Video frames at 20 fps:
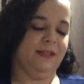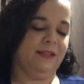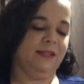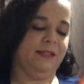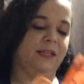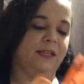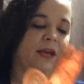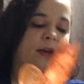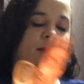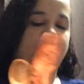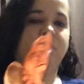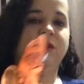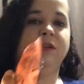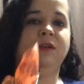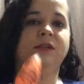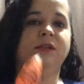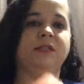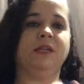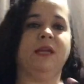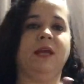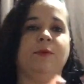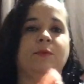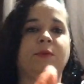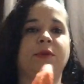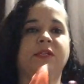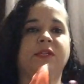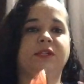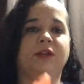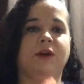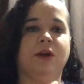So usually I want
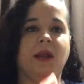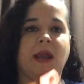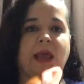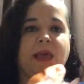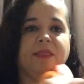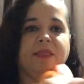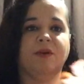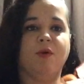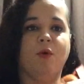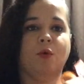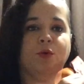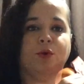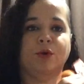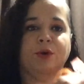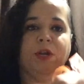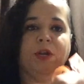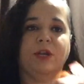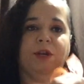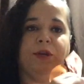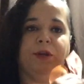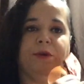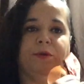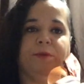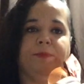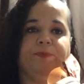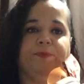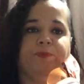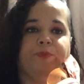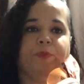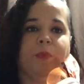to start at the corner here,
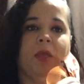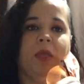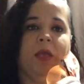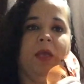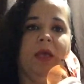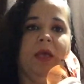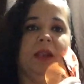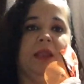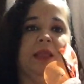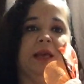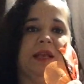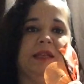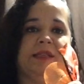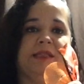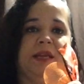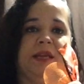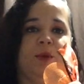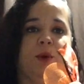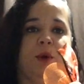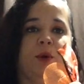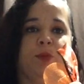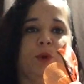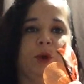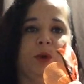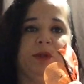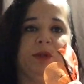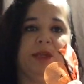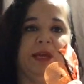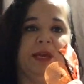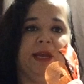and like I said, we'll
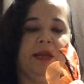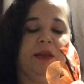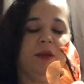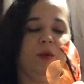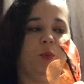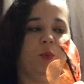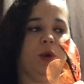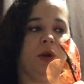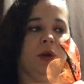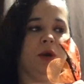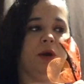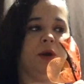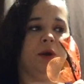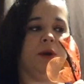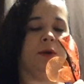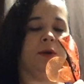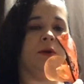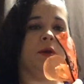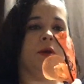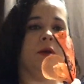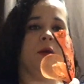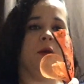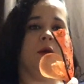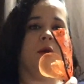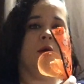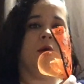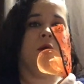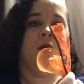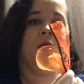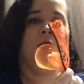rotate where
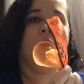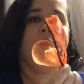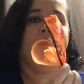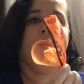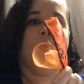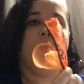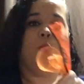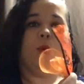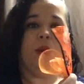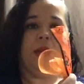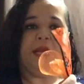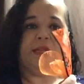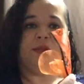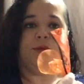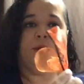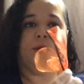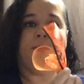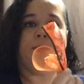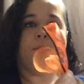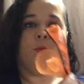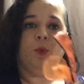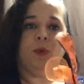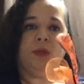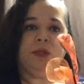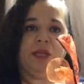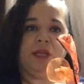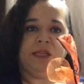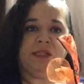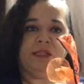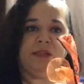one has a ribbon, one
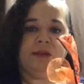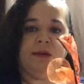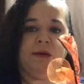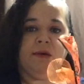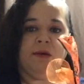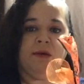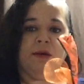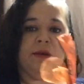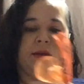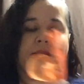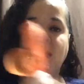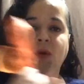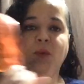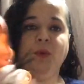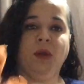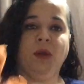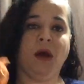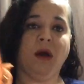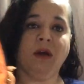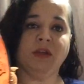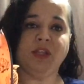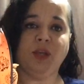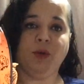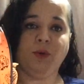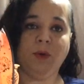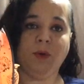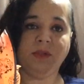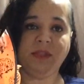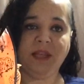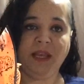does not. We also
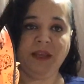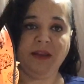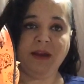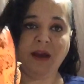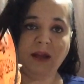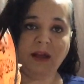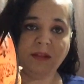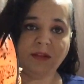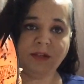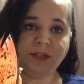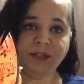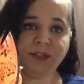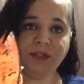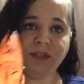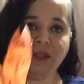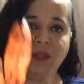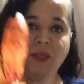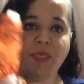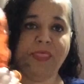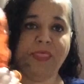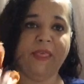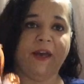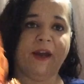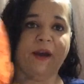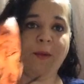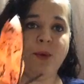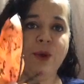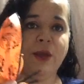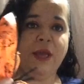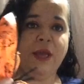rotate colors,
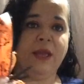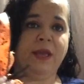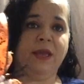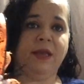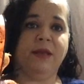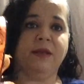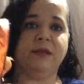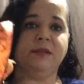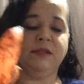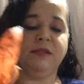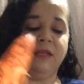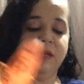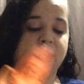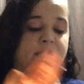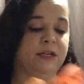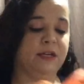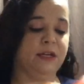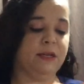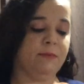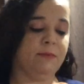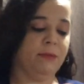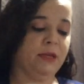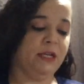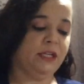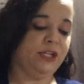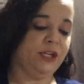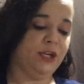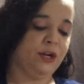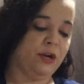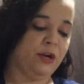that way it's a good
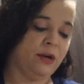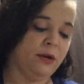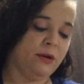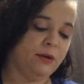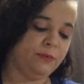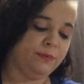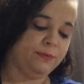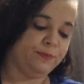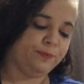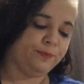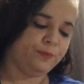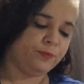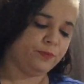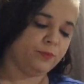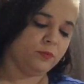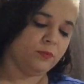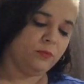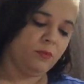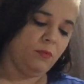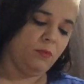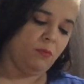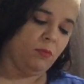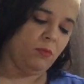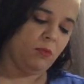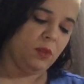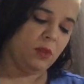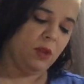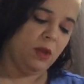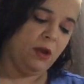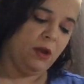mixture
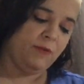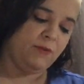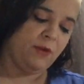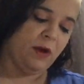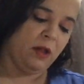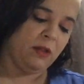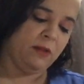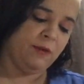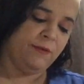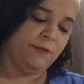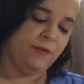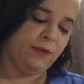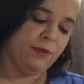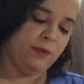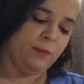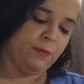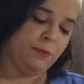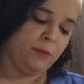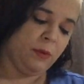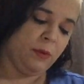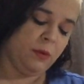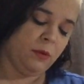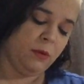of all of them.